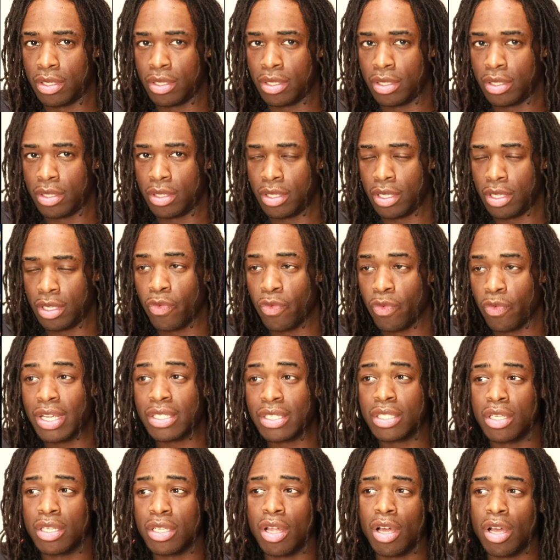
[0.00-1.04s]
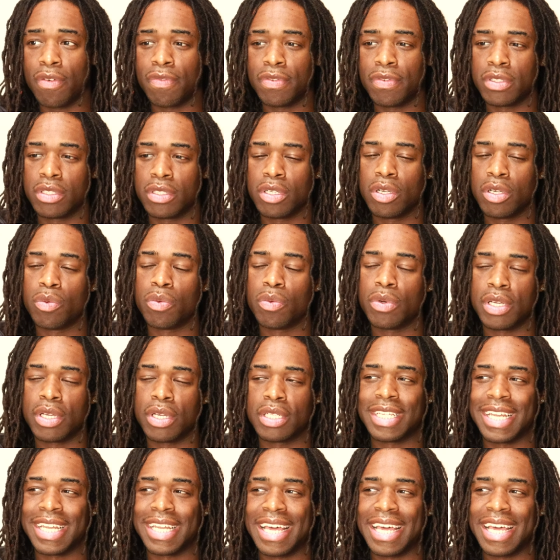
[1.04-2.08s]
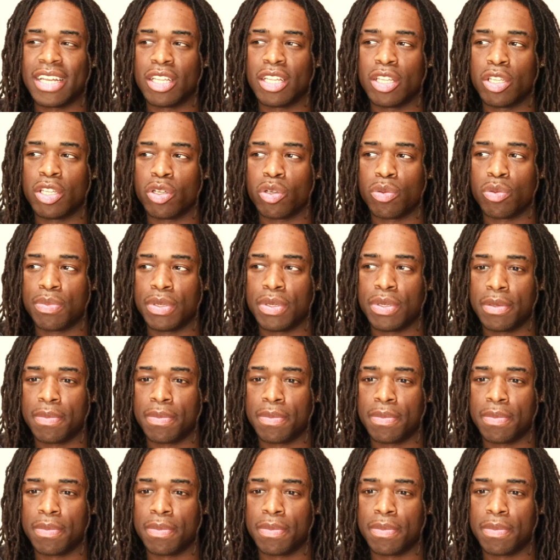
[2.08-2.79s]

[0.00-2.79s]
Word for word: the arresting officer. We'll get to that in a little bit.